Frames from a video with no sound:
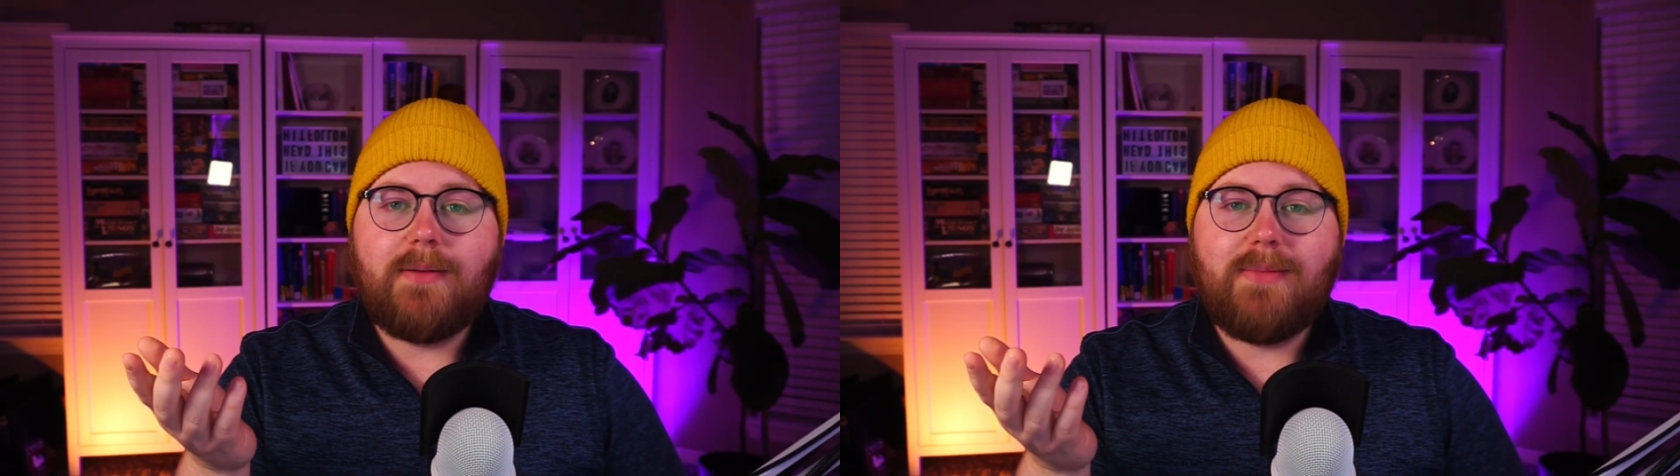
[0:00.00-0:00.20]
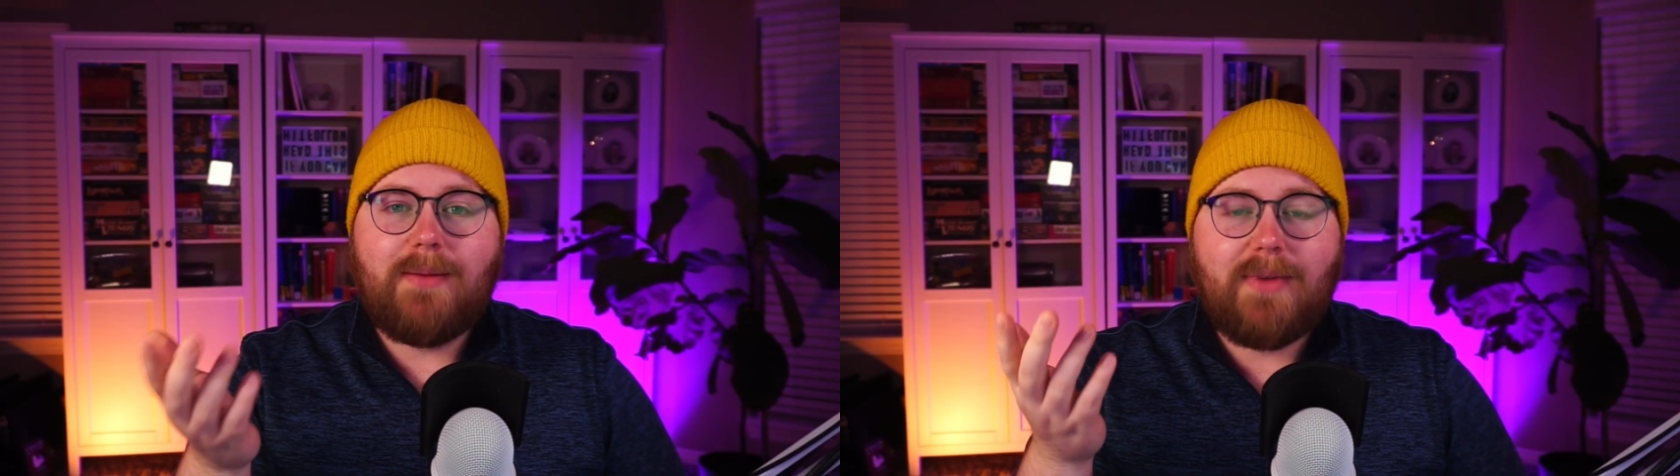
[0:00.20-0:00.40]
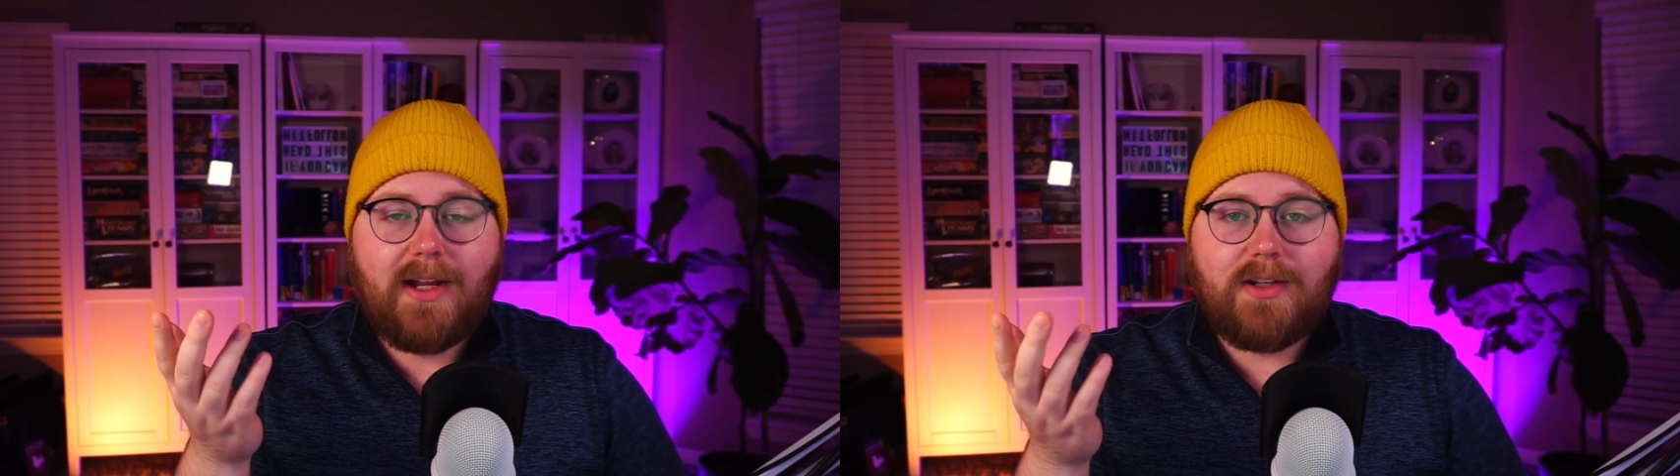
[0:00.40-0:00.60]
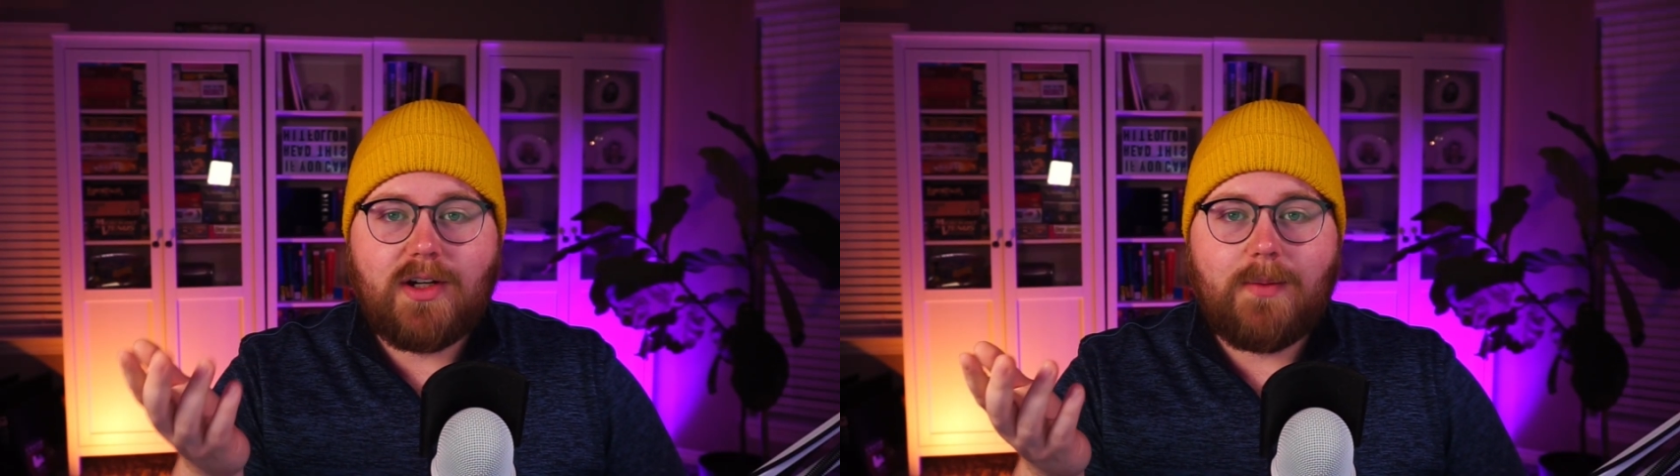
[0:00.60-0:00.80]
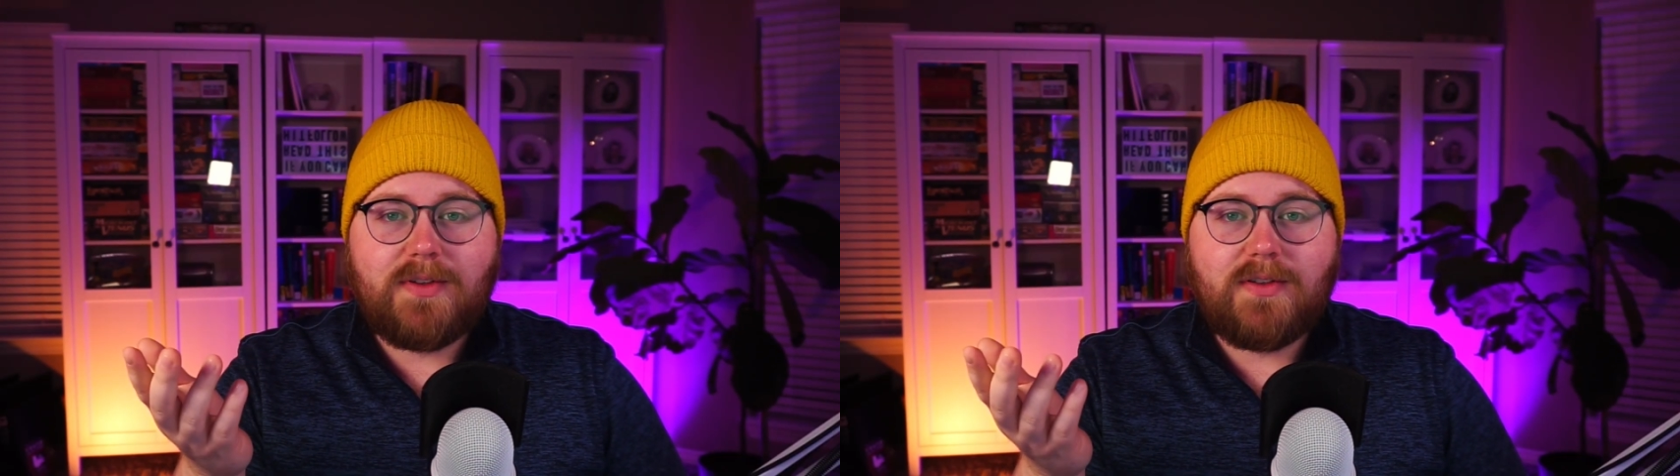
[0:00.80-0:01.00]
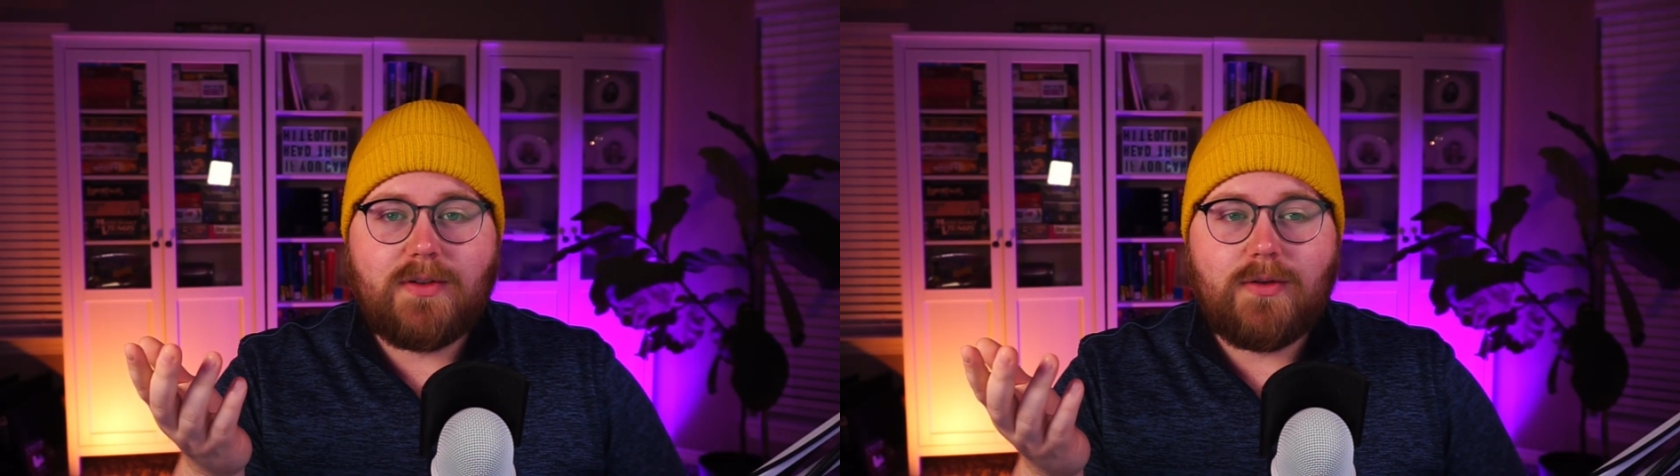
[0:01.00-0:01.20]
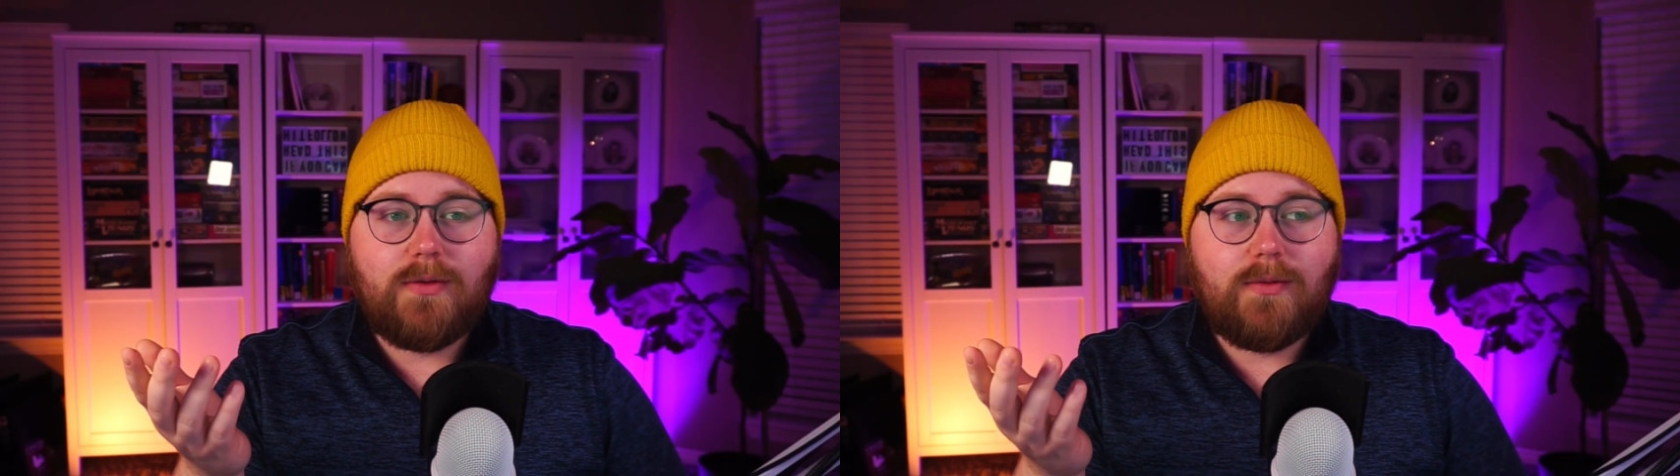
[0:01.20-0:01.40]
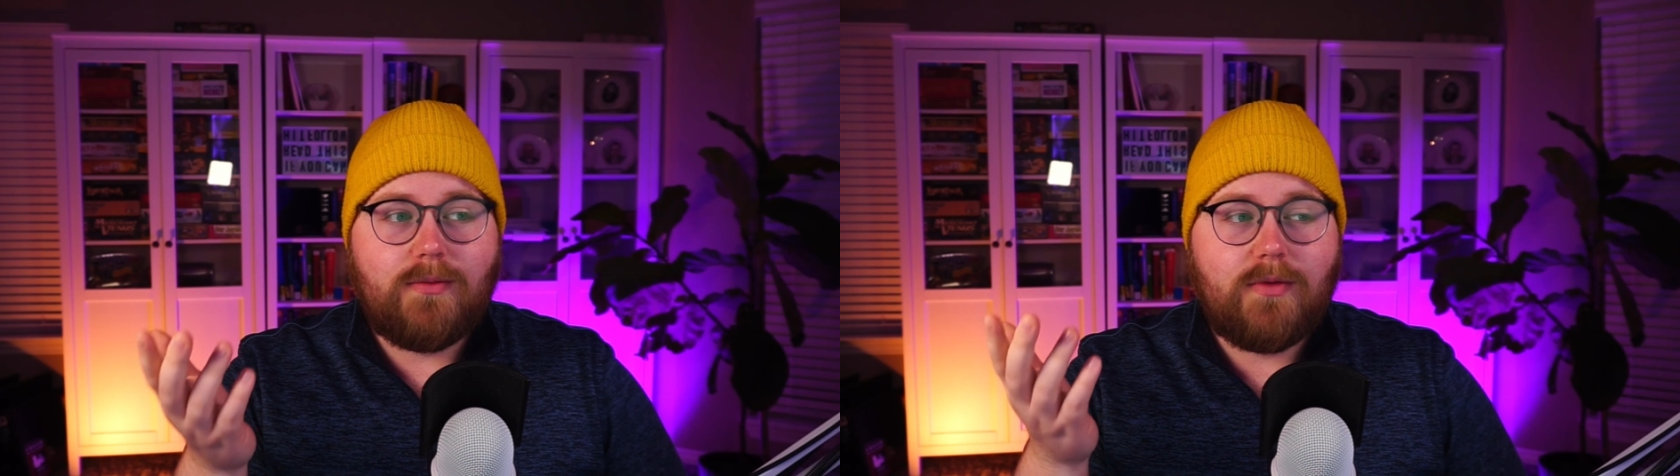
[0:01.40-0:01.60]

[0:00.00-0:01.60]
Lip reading: my mind jumps to